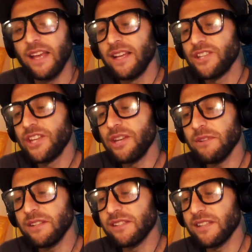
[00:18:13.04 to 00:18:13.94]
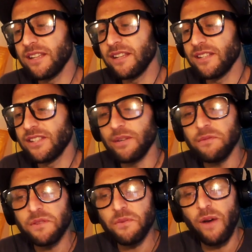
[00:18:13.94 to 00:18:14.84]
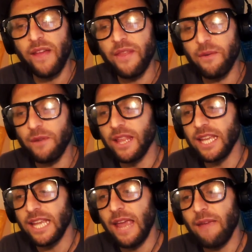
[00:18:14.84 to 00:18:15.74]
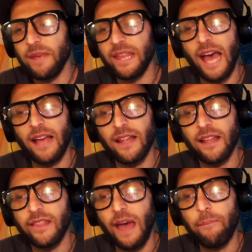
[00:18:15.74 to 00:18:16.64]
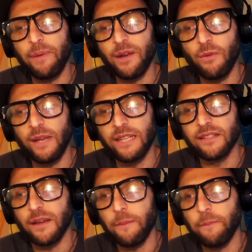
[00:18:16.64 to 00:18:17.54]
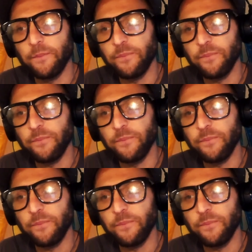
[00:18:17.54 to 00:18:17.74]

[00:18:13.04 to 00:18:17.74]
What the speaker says: she was the one that really gave me that bit of wisdom.